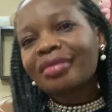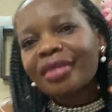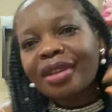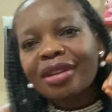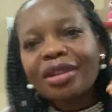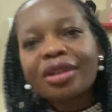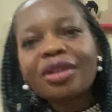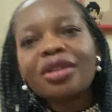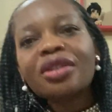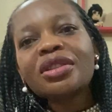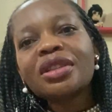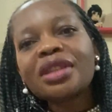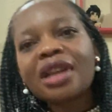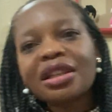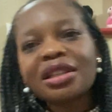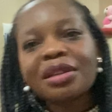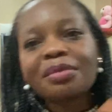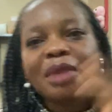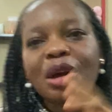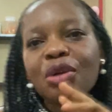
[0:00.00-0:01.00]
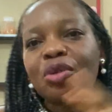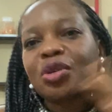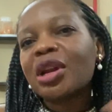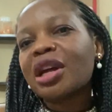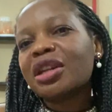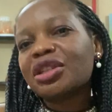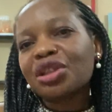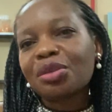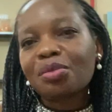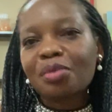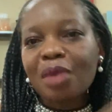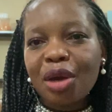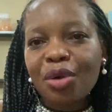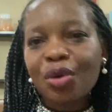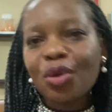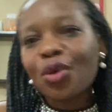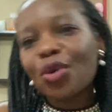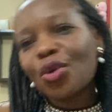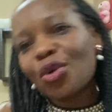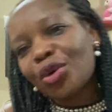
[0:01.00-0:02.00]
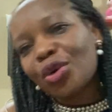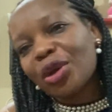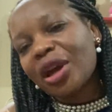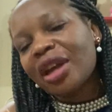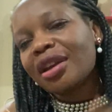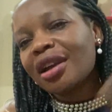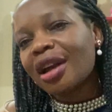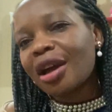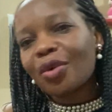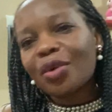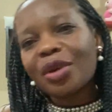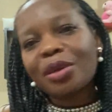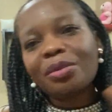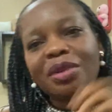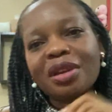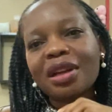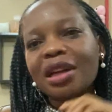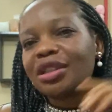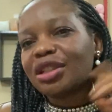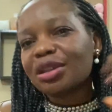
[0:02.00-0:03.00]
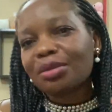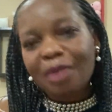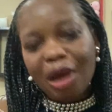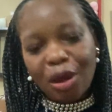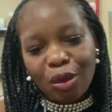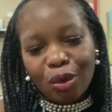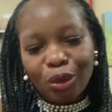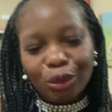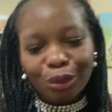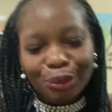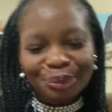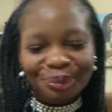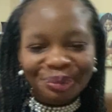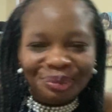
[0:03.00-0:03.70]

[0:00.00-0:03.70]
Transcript: you're gonna say ajepako na ajepako. Anyhow, we been ajepako.